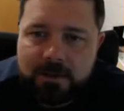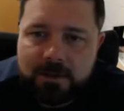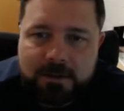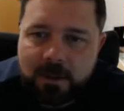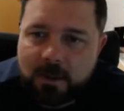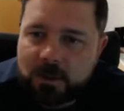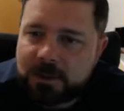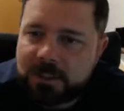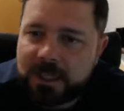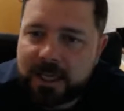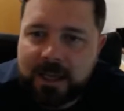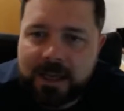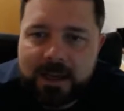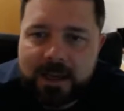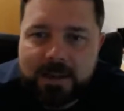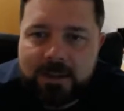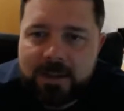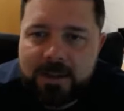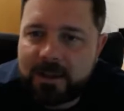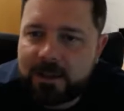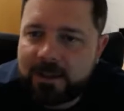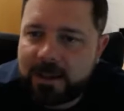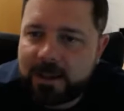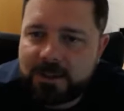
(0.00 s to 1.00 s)
don't say
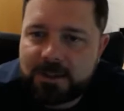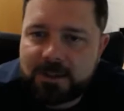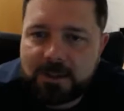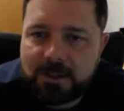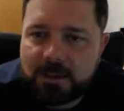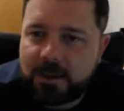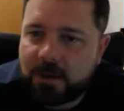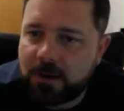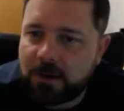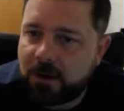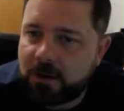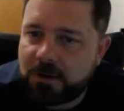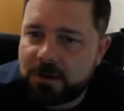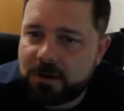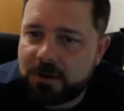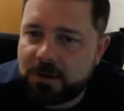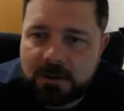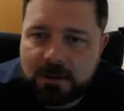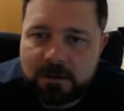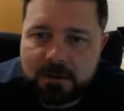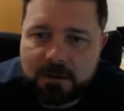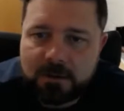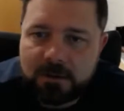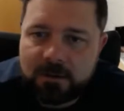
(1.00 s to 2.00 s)
anything unless you're encouraging.
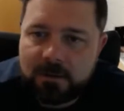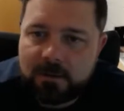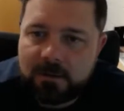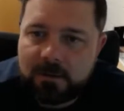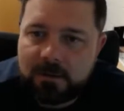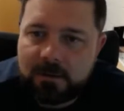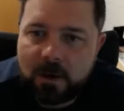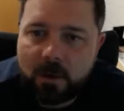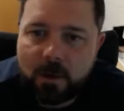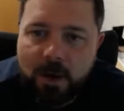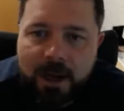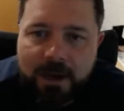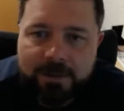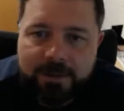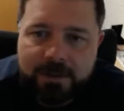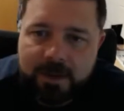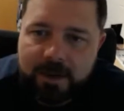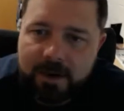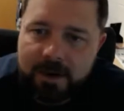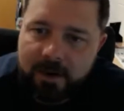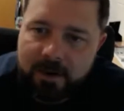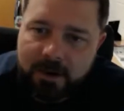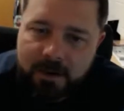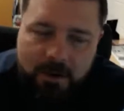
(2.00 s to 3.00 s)
Go out
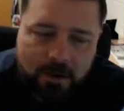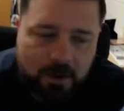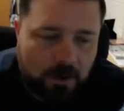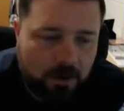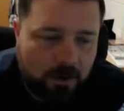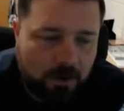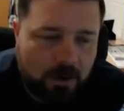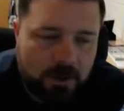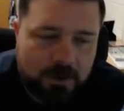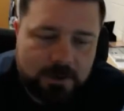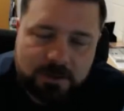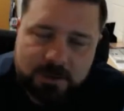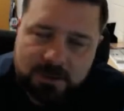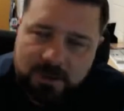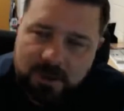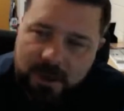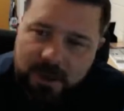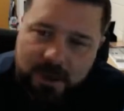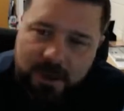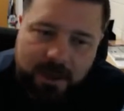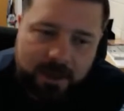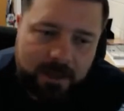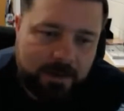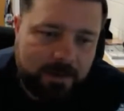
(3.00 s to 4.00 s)
there and encourage
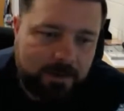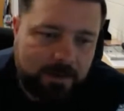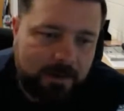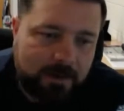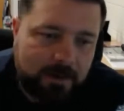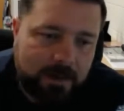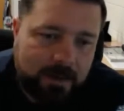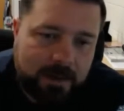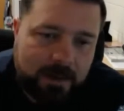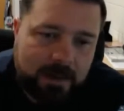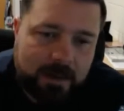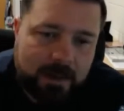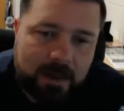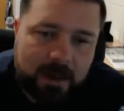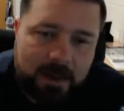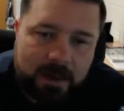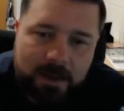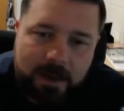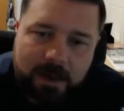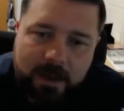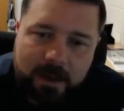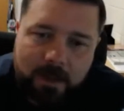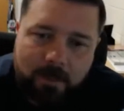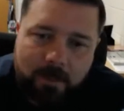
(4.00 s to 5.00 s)
and,
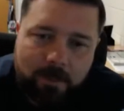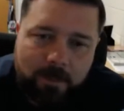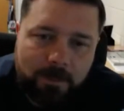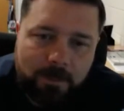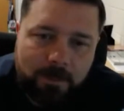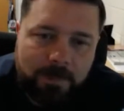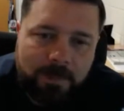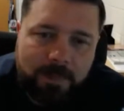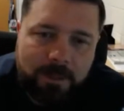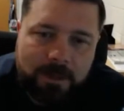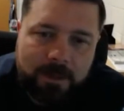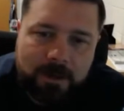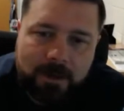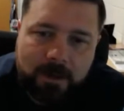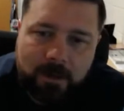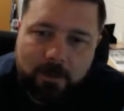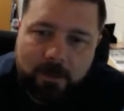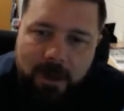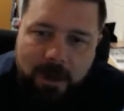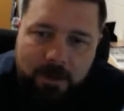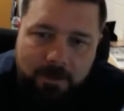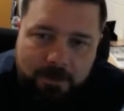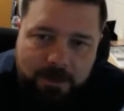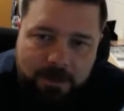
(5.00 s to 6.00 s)
um, you know,
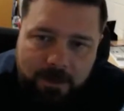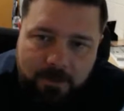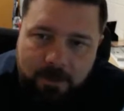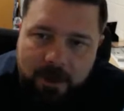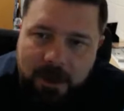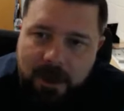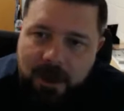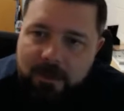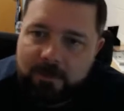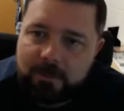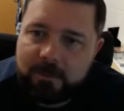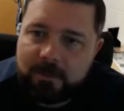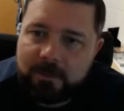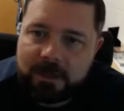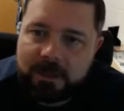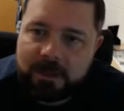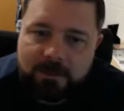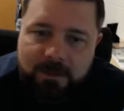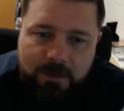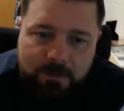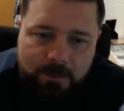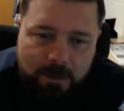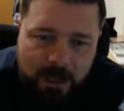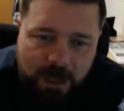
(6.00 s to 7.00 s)
pump them up,
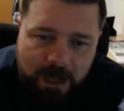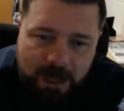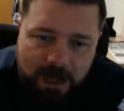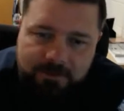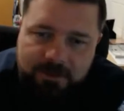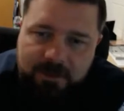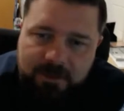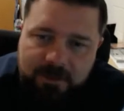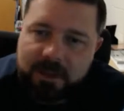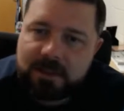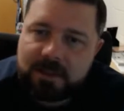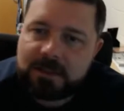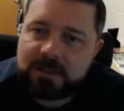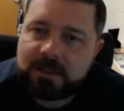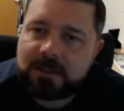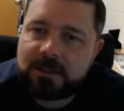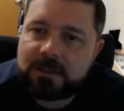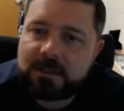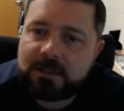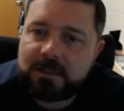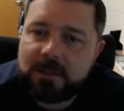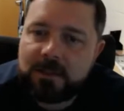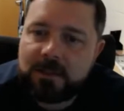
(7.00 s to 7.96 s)
give them confidence.